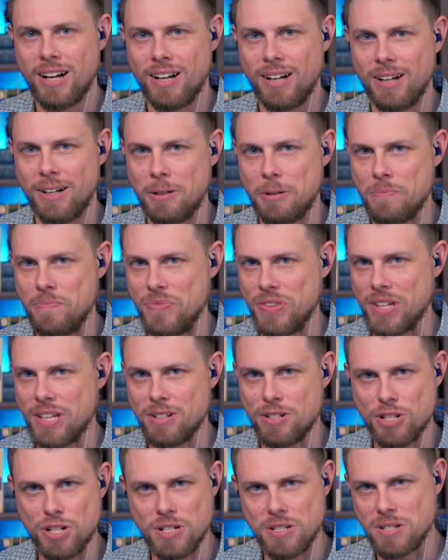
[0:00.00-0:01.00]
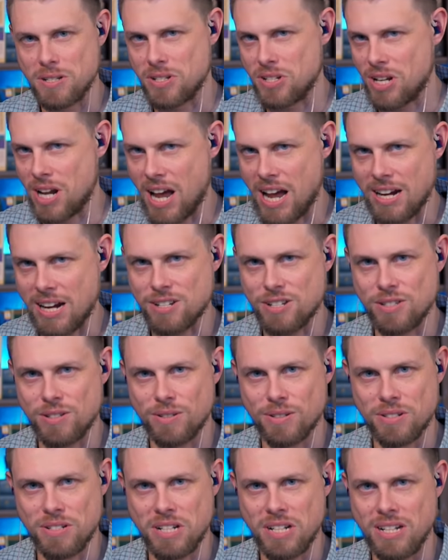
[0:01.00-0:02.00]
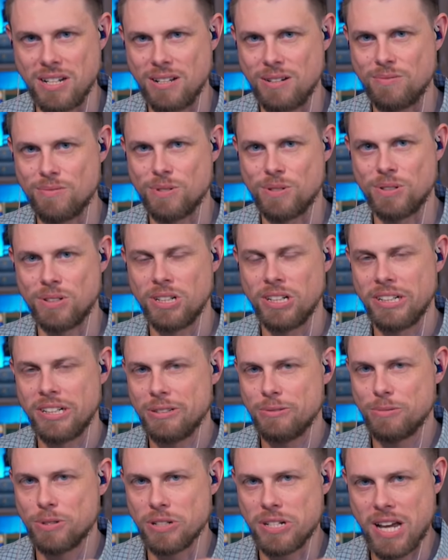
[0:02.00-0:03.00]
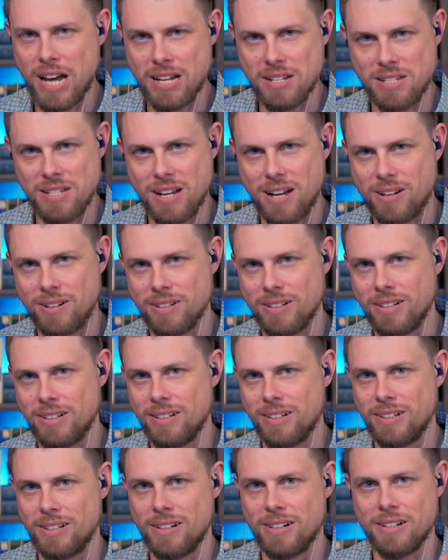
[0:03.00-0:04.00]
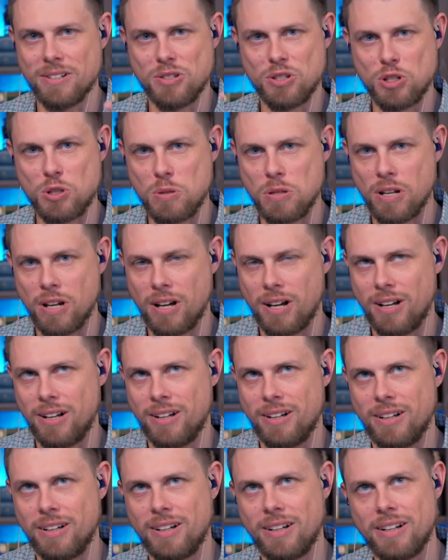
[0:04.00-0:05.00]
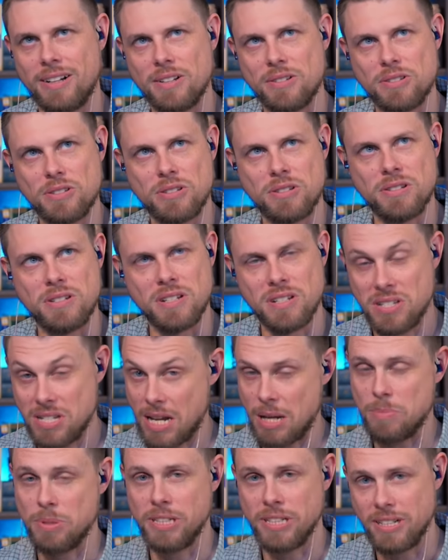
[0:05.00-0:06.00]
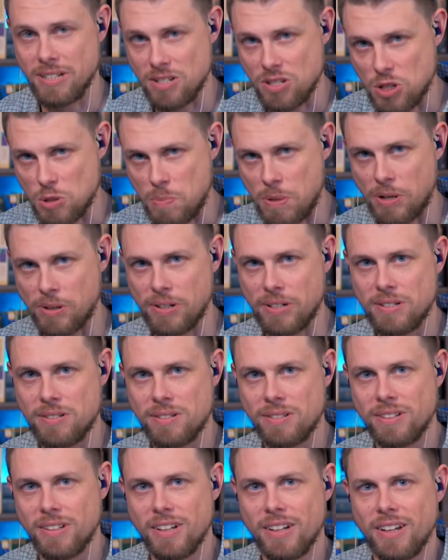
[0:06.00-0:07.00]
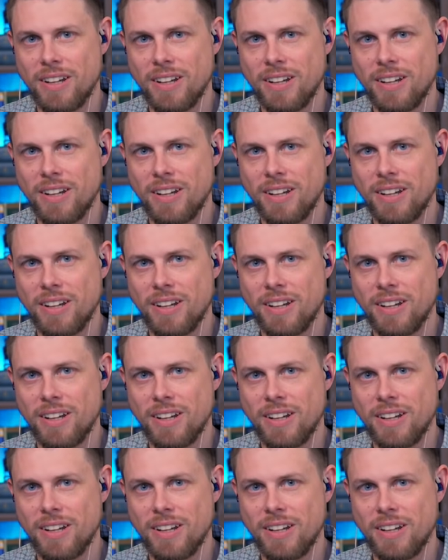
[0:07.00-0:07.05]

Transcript: And Jesus in Acts 13 will cast out a disabling spirit.